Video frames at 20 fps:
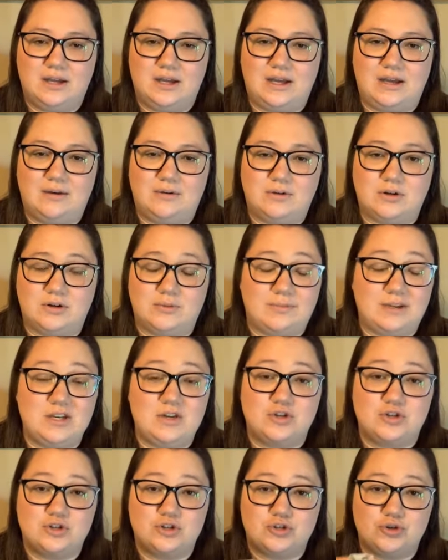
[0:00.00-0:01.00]
uh, or I
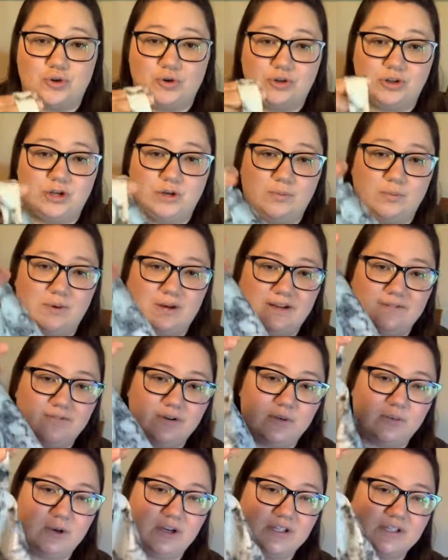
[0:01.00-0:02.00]
mean your stroller,
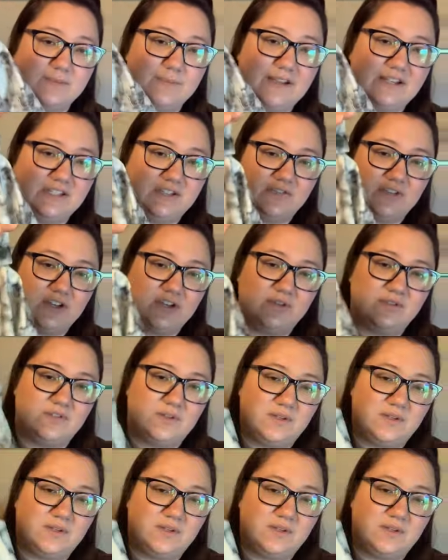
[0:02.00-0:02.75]
whatever works best for you.